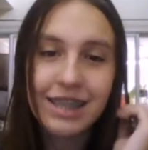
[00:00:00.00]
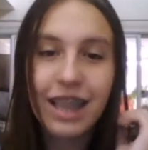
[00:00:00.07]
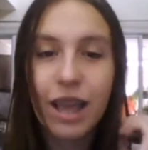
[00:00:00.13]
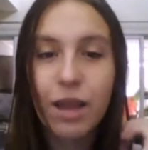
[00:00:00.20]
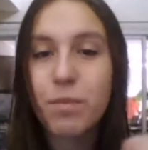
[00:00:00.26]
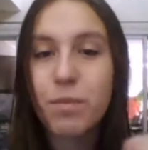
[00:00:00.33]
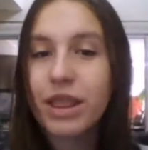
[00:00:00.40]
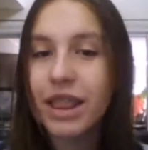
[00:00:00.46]
they
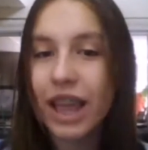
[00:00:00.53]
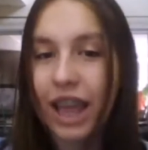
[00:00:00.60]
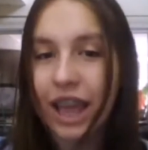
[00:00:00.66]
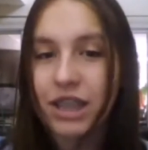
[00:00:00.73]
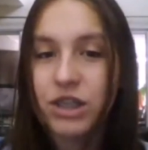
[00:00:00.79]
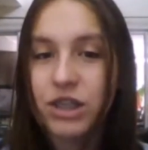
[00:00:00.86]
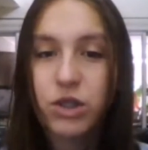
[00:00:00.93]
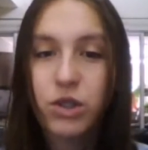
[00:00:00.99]

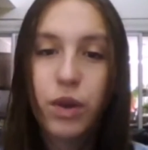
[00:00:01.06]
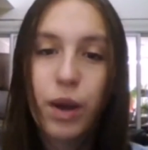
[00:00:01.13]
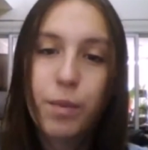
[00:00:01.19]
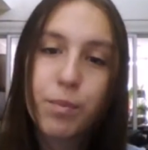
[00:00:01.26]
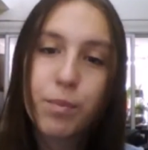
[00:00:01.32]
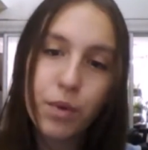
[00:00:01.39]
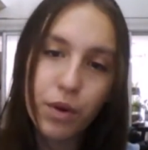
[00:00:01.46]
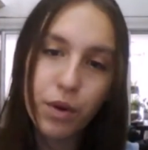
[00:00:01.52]
managed to
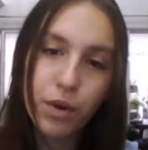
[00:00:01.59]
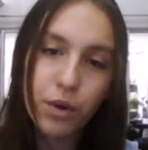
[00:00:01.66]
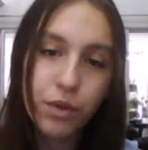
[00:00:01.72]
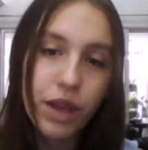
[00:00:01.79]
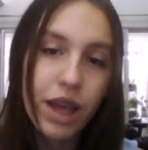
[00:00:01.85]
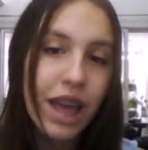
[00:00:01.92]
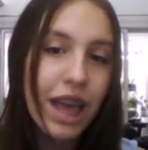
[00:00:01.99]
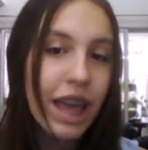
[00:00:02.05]
approve
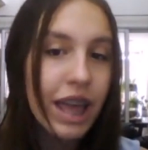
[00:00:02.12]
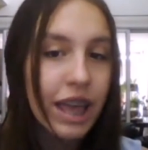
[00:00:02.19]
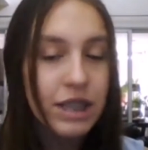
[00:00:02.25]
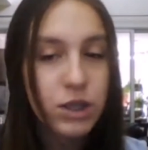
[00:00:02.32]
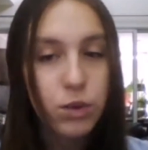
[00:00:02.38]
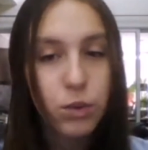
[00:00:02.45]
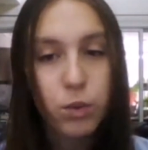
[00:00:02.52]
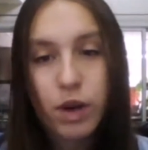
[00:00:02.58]

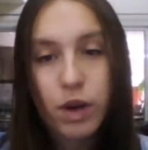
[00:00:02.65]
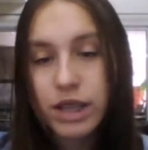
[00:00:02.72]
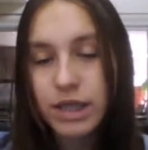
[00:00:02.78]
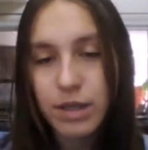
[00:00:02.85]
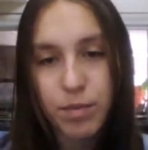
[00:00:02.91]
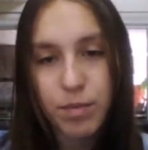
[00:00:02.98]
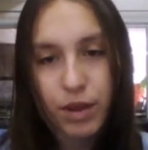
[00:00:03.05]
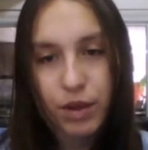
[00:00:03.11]
each
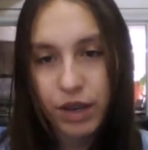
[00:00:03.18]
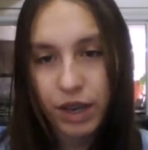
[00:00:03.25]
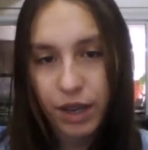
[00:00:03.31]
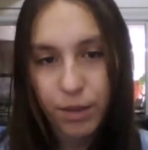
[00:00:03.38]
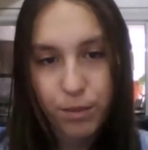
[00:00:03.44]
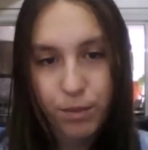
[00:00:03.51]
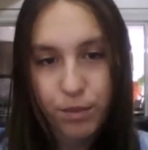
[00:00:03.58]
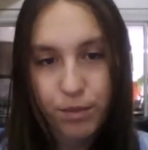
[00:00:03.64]
one's
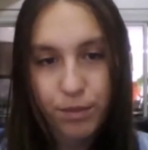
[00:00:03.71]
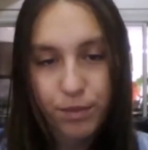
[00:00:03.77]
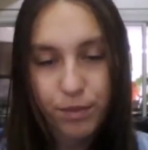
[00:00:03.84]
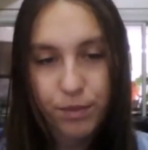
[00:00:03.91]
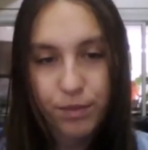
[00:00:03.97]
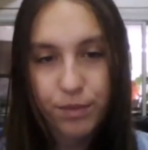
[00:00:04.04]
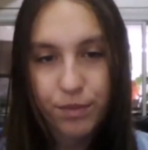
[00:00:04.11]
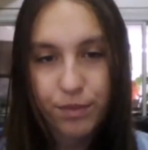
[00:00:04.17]
beauty.
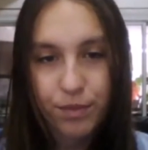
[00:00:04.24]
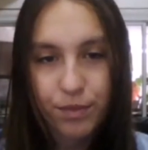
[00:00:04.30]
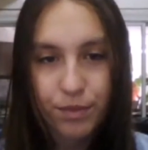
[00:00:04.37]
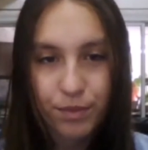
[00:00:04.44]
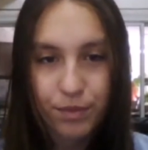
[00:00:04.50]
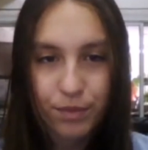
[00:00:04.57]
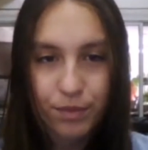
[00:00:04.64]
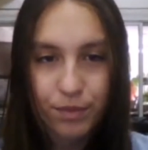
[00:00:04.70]

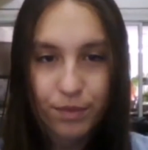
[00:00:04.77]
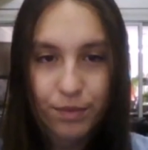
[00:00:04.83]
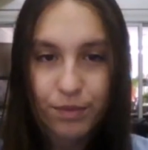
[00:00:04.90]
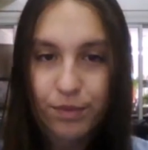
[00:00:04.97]
Very